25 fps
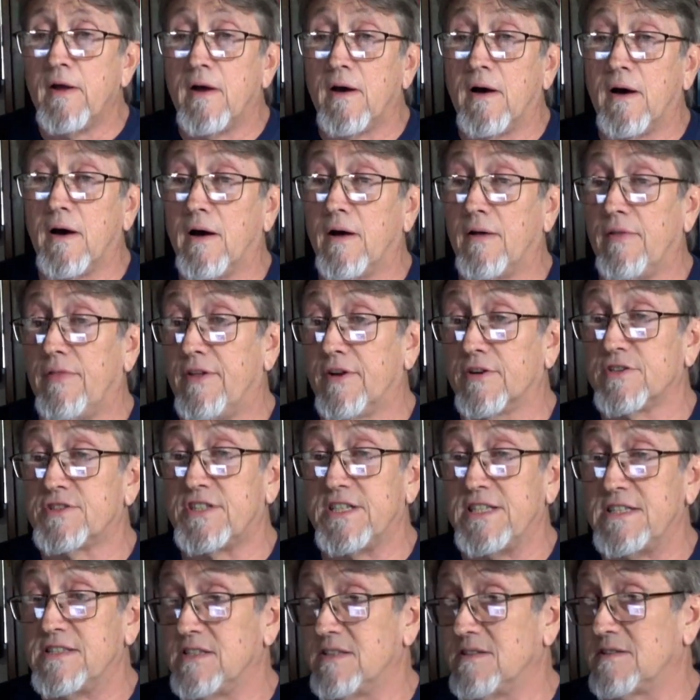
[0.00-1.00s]
Their
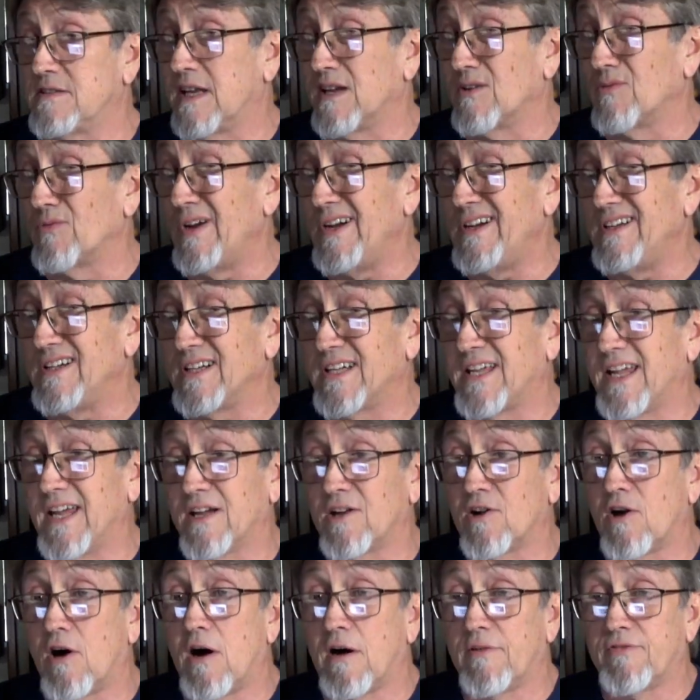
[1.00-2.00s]
season is getting ready to
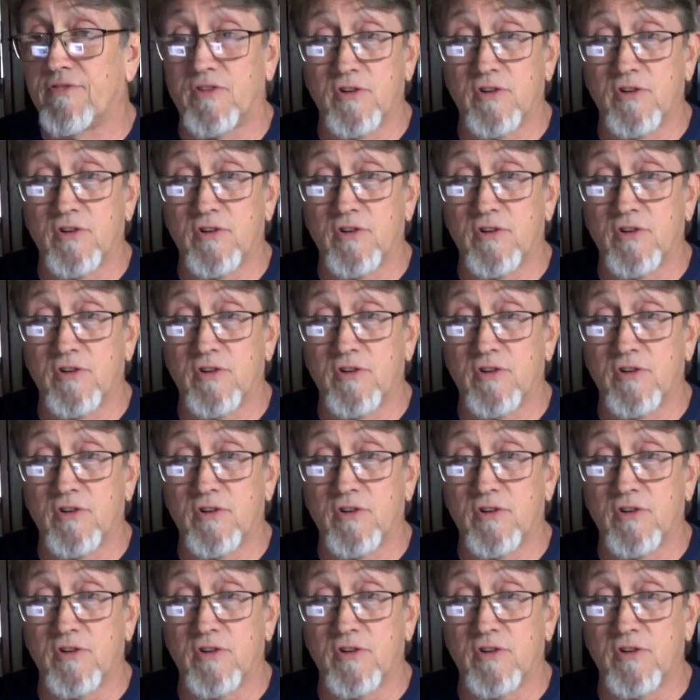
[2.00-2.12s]
kick off.